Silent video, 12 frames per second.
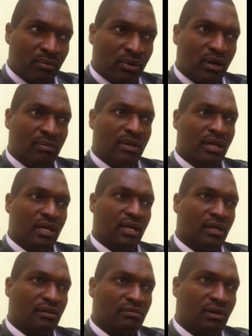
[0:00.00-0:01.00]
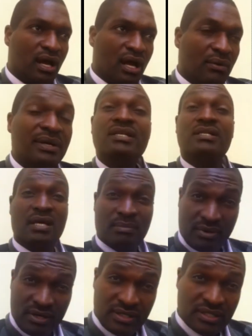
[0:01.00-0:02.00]
probably were
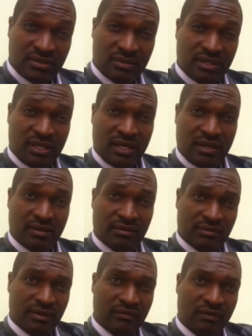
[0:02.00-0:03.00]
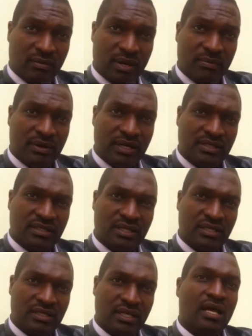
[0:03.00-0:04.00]
disappointed with the former
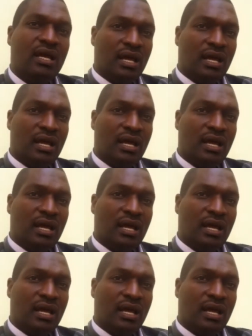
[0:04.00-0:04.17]
president